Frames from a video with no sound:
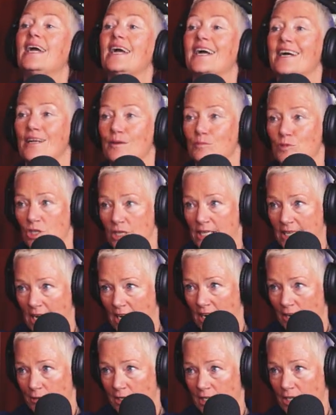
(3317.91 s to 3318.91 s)
and I'm trying to
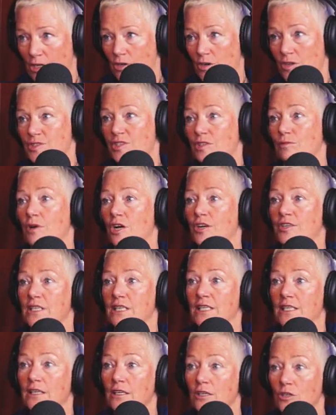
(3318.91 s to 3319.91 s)
hurry across the road
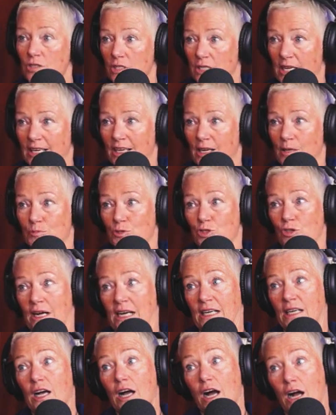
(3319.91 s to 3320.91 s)
and it looks like I'm
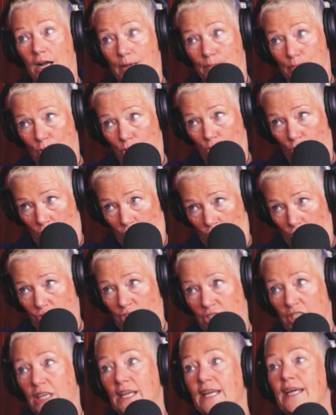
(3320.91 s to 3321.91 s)
drunk. I'm not.
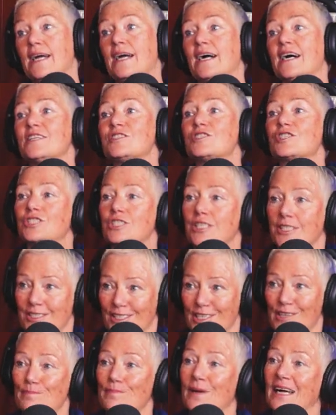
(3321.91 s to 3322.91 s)
It's just
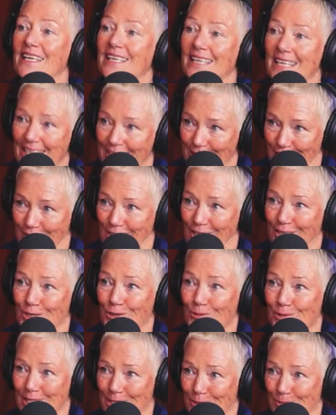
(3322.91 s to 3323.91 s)
that my legs don't
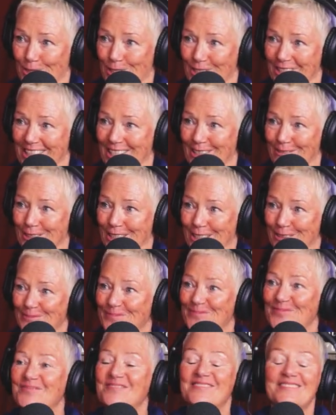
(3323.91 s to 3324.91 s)
always work yeah. that well.
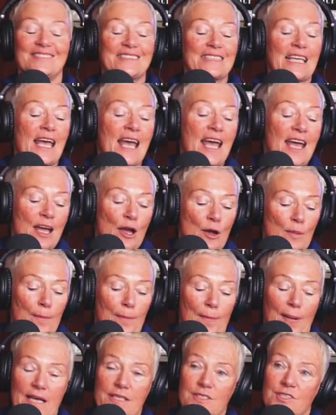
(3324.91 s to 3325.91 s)
Yeah.
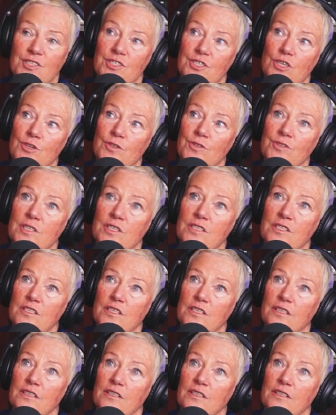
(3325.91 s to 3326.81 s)
But soon